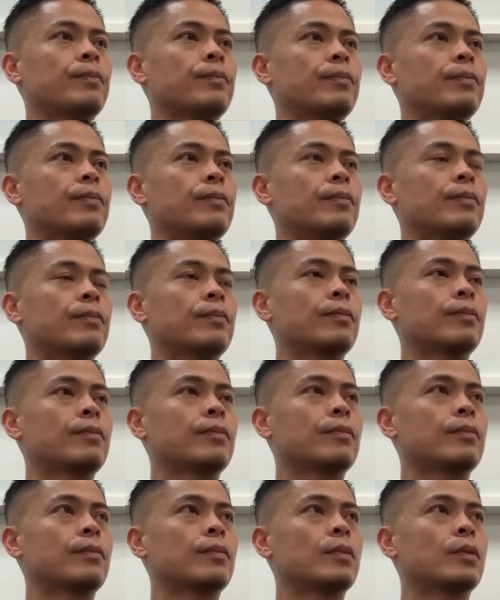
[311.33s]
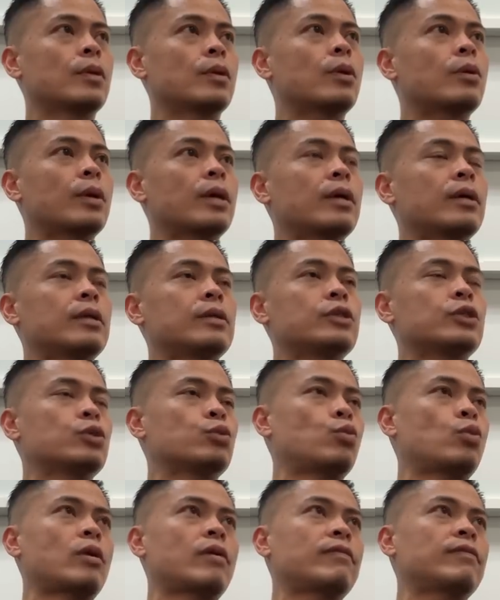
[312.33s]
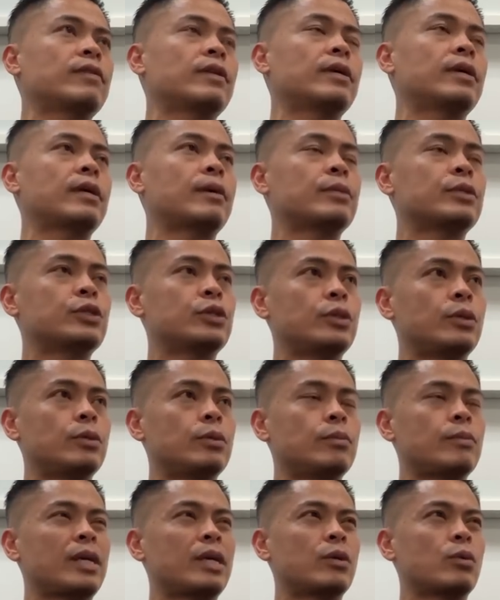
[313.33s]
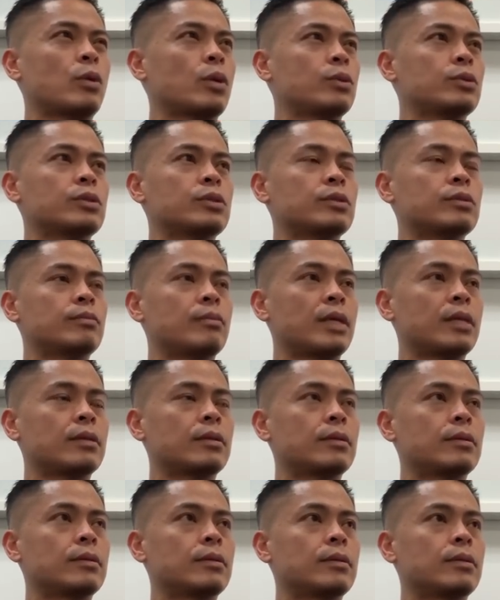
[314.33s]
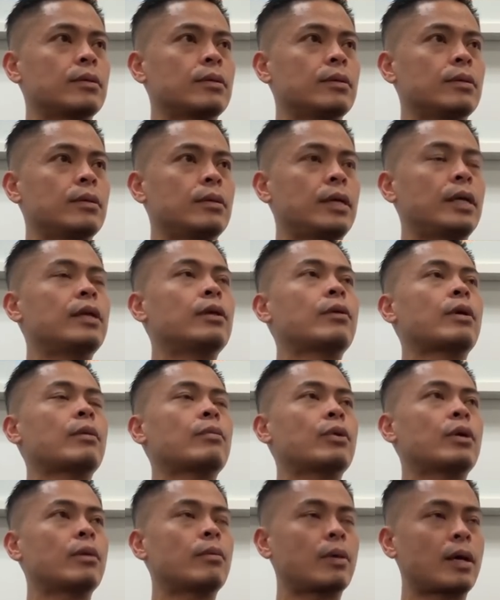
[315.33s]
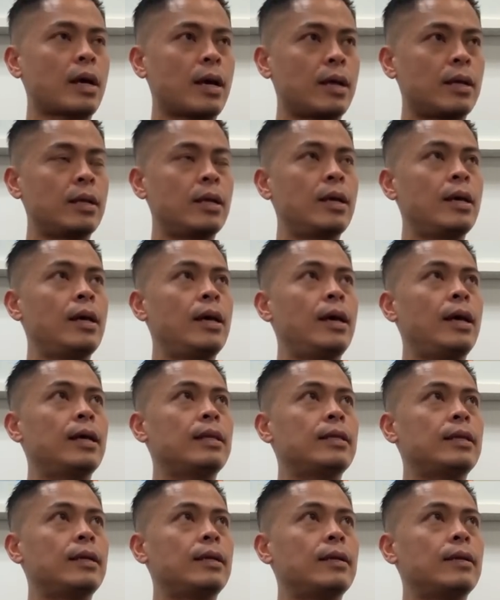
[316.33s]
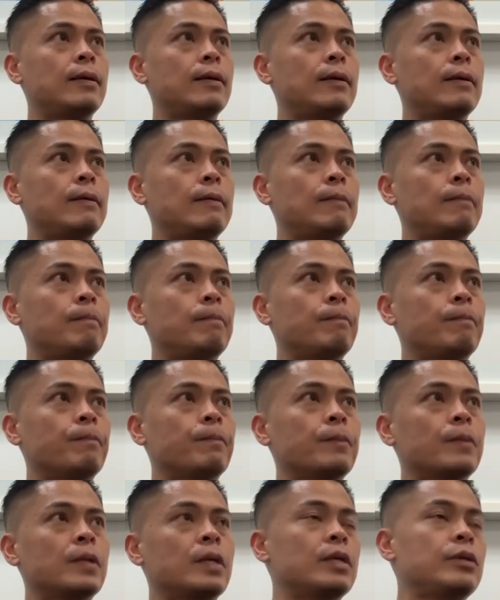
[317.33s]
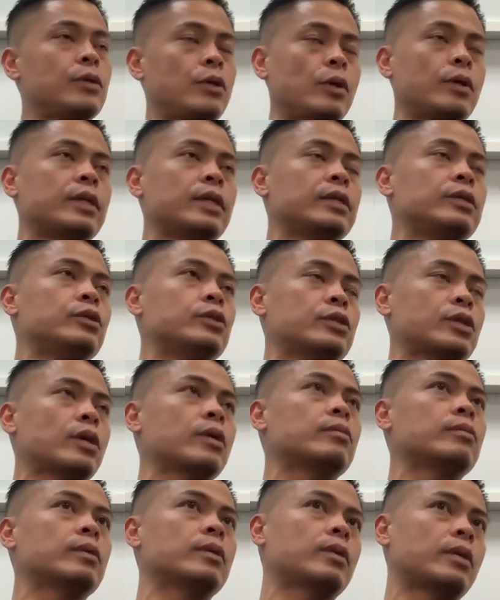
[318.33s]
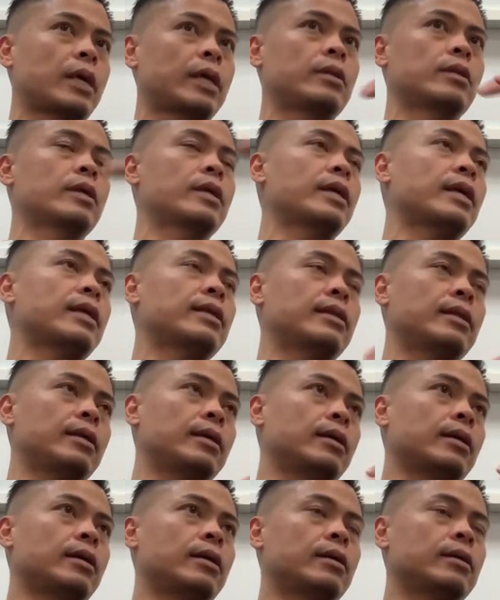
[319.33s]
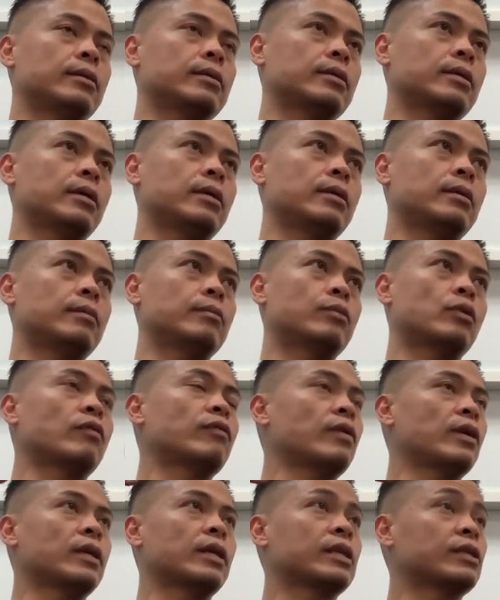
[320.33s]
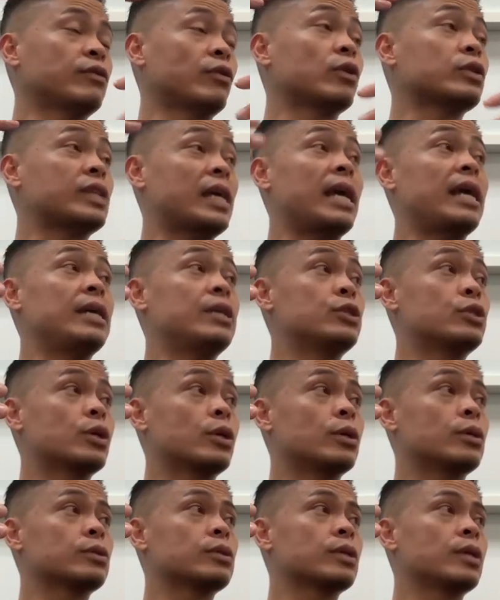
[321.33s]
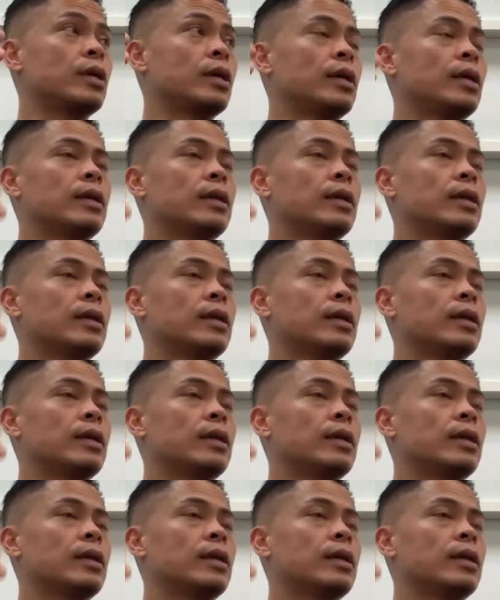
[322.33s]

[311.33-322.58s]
Uh, three years. Okay, and just roughly, how much do you make gross month? Eighty grand a year. Eighty grand per year. Got it. And then, um, and, you know, and then you start like looking at the uh, the profile like, as far as age goes.